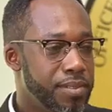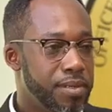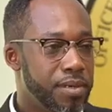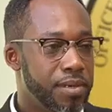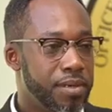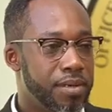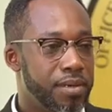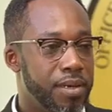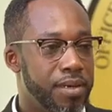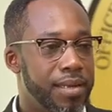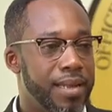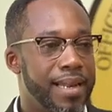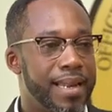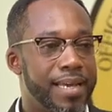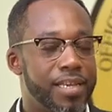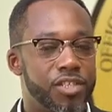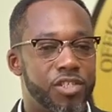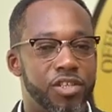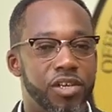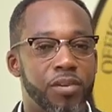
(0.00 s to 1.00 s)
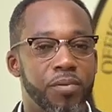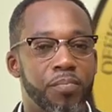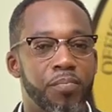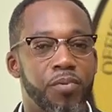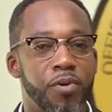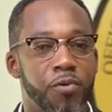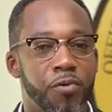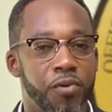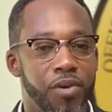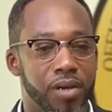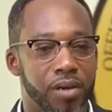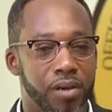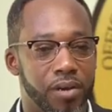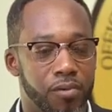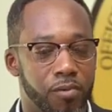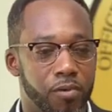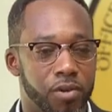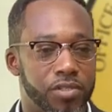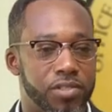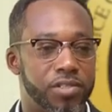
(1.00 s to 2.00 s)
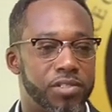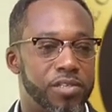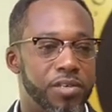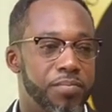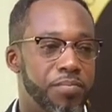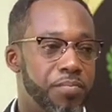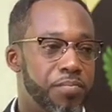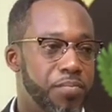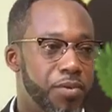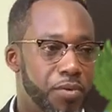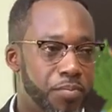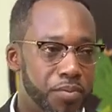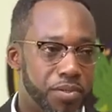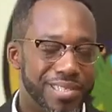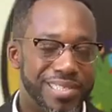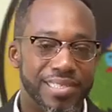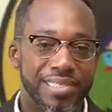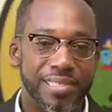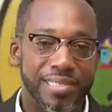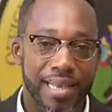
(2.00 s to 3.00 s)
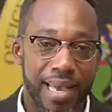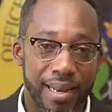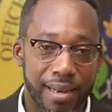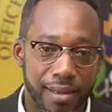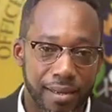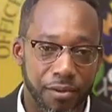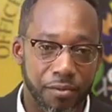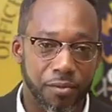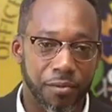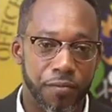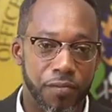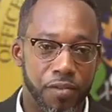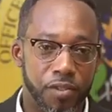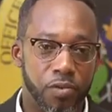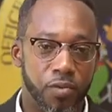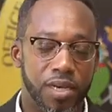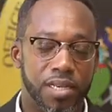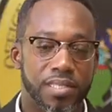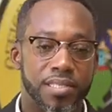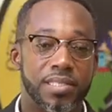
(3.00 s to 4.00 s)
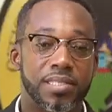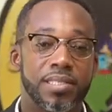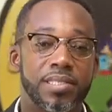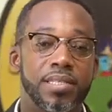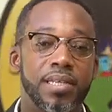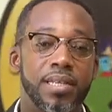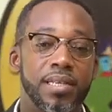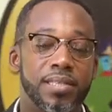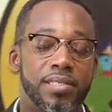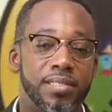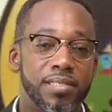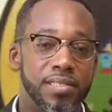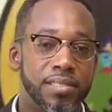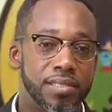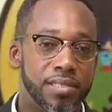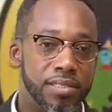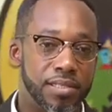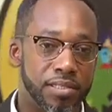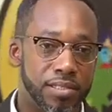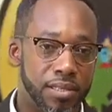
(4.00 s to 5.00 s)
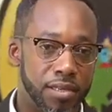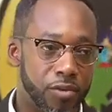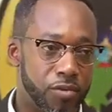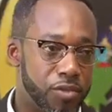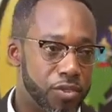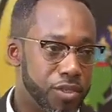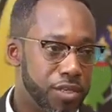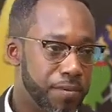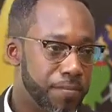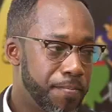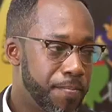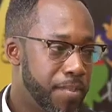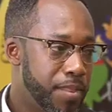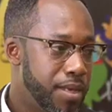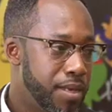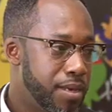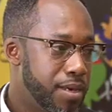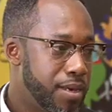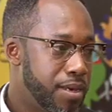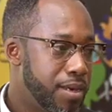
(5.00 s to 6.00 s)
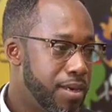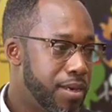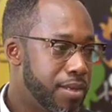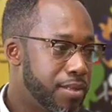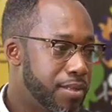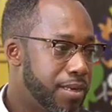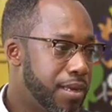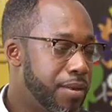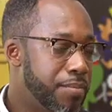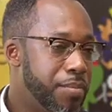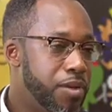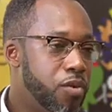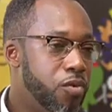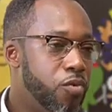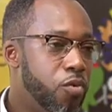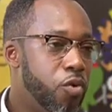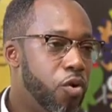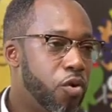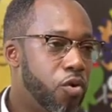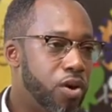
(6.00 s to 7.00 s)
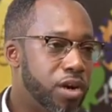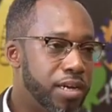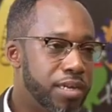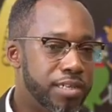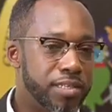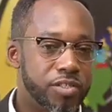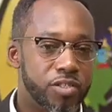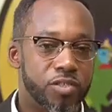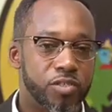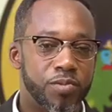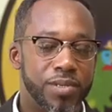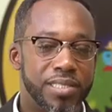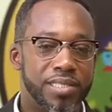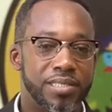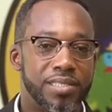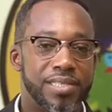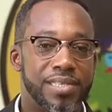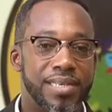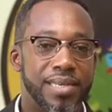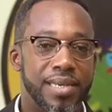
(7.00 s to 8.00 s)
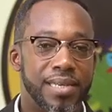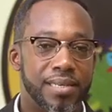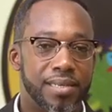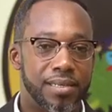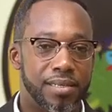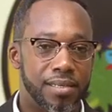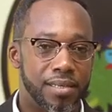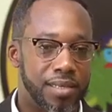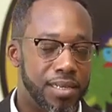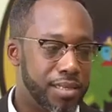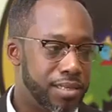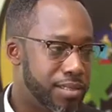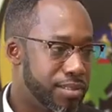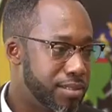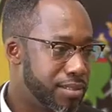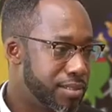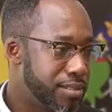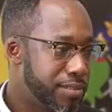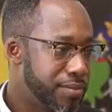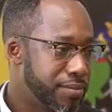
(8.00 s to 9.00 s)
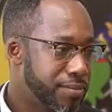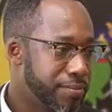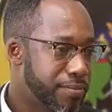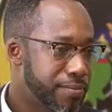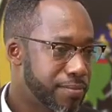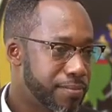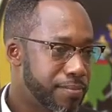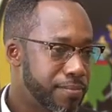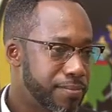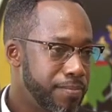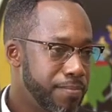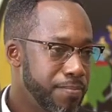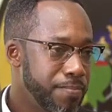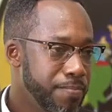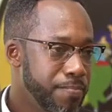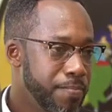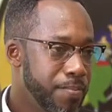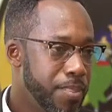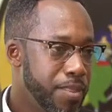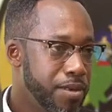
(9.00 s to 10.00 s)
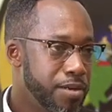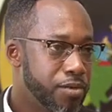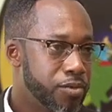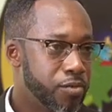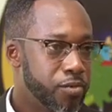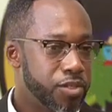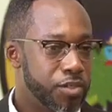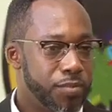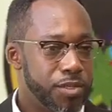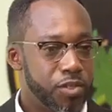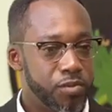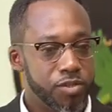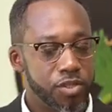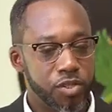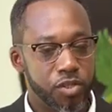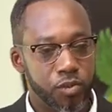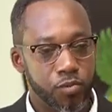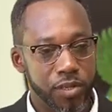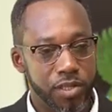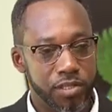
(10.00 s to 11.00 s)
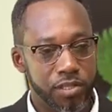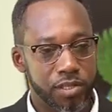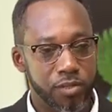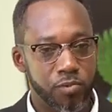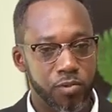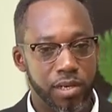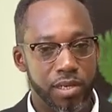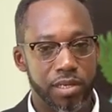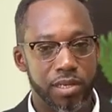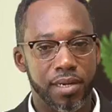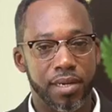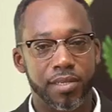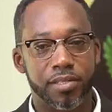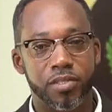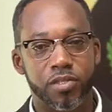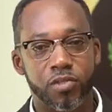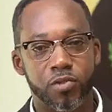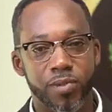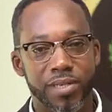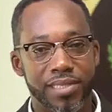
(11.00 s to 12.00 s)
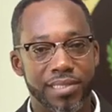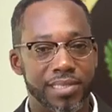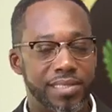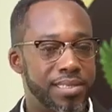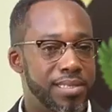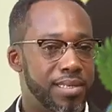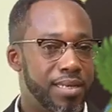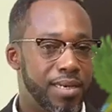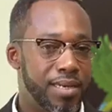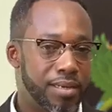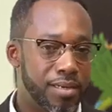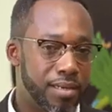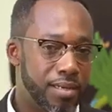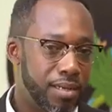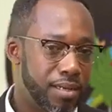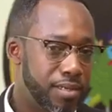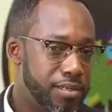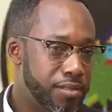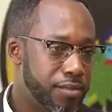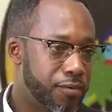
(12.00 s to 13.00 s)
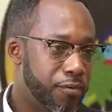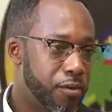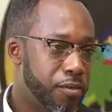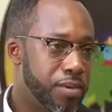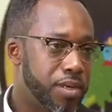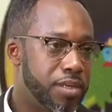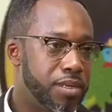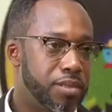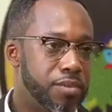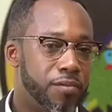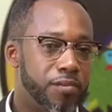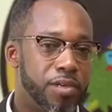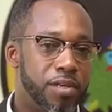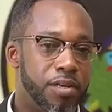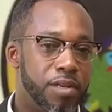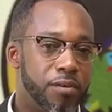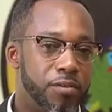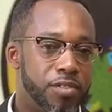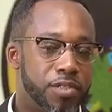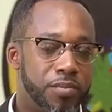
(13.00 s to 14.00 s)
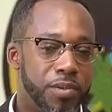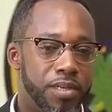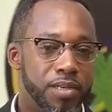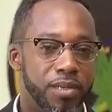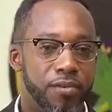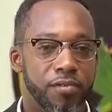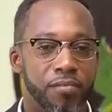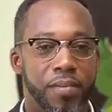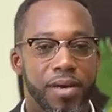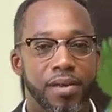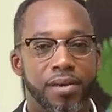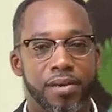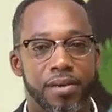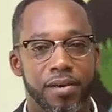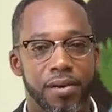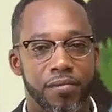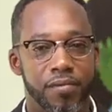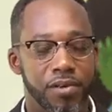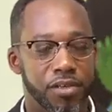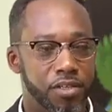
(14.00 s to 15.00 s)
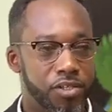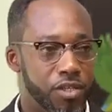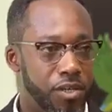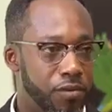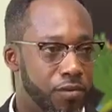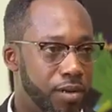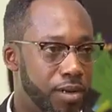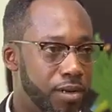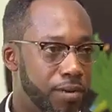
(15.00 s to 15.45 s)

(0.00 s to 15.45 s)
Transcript: The election period, what some people sadly refer to as silly season in St. Lucia, it can be no longer than 28 days. So it's between 21 and 28 days from the date of the announcement given by the Governor General.